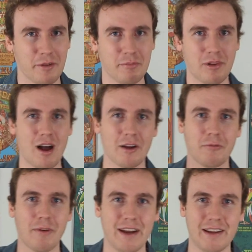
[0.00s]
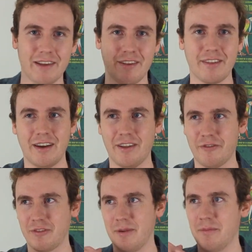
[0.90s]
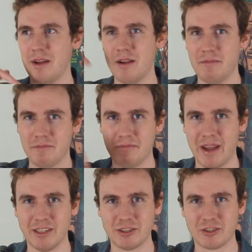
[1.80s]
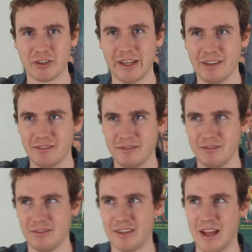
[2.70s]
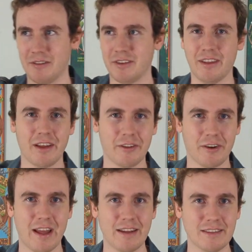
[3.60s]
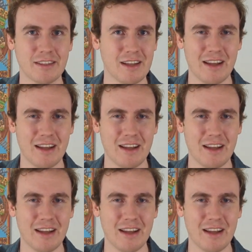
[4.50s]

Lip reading: block radius that is from Main Street down to the other end.